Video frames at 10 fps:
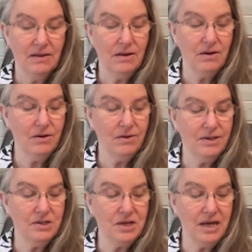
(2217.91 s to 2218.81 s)
The earth
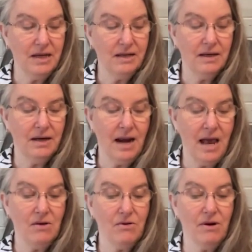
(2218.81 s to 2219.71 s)
is shaken, and an
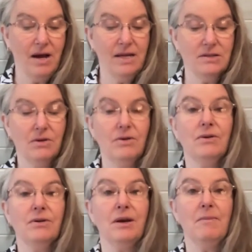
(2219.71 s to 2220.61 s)
outcry is
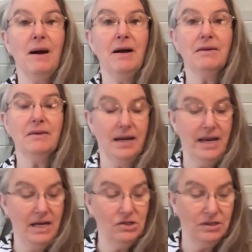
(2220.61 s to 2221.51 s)
heard among the
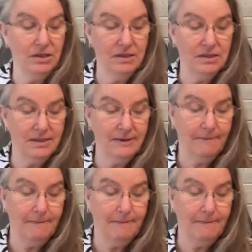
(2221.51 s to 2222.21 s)
nations.